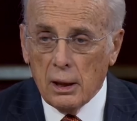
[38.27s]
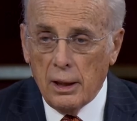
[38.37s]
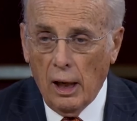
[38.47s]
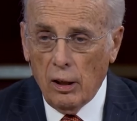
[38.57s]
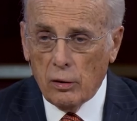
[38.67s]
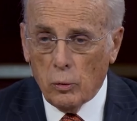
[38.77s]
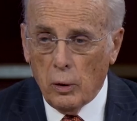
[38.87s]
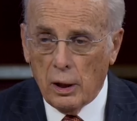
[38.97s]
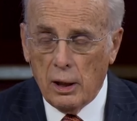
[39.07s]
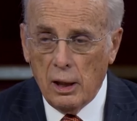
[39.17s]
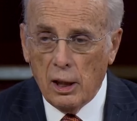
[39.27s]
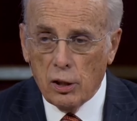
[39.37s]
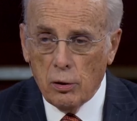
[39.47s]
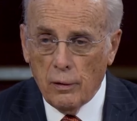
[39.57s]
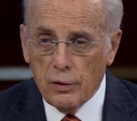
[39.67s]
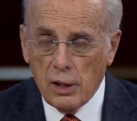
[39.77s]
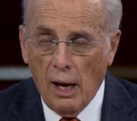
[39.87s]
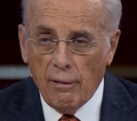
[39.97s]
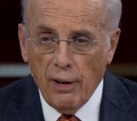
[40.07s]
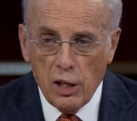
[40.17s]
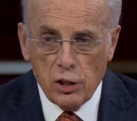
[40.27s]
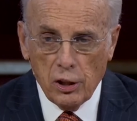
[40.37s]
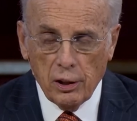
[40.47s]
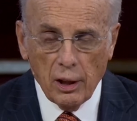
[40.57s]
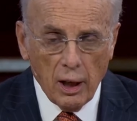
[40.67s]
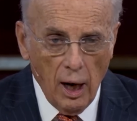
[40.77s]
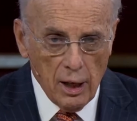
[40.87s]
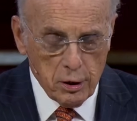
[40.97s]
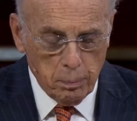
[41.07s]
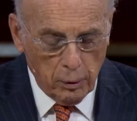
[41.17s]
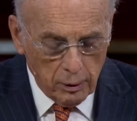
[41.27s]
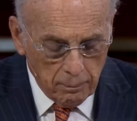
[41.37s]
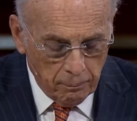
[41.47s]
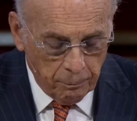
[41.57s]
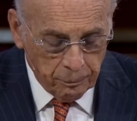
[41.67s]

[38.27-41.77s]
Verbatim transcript: dealt with the issue of salvation, the gospel.